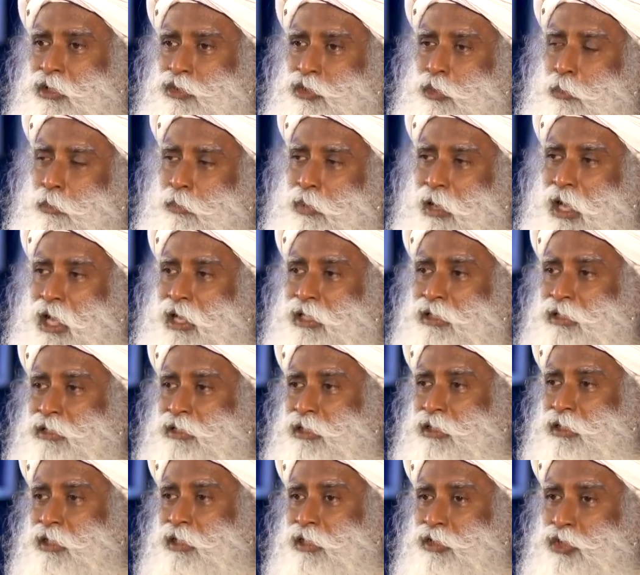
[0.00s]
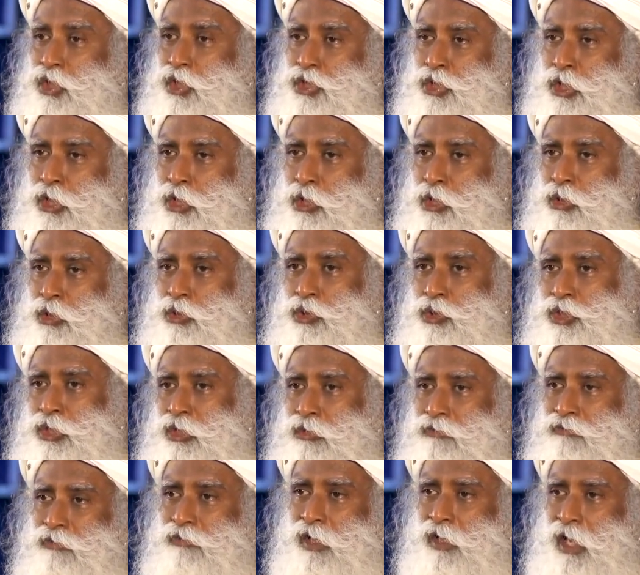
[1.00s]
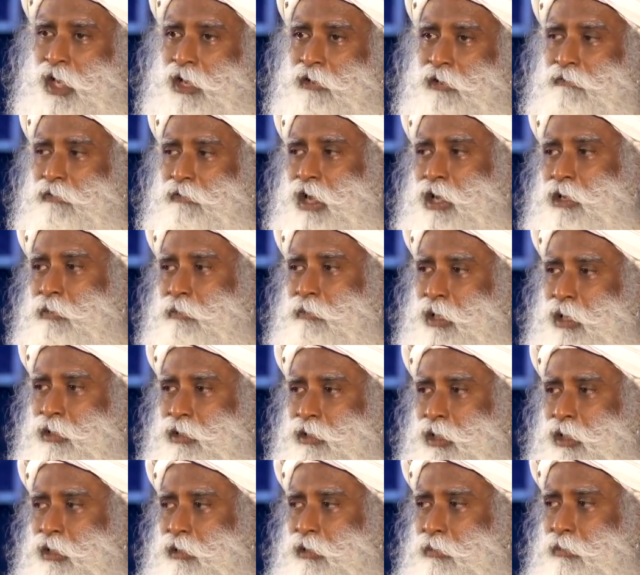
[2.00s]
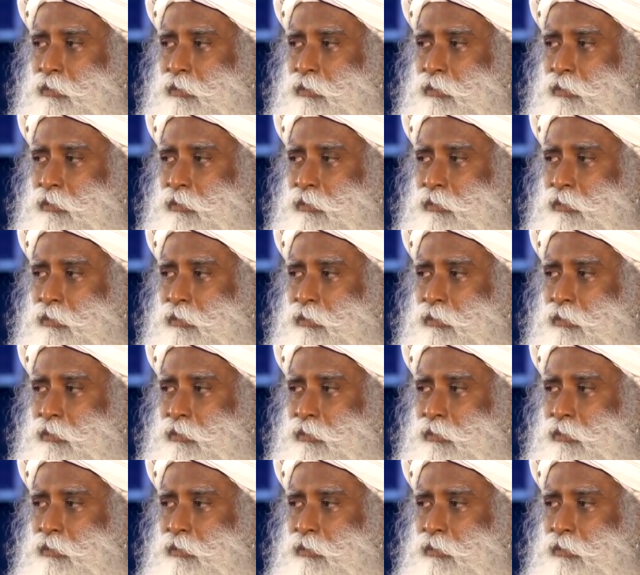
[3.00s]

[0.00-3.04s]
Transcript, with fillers: So plastic is a solution for environmental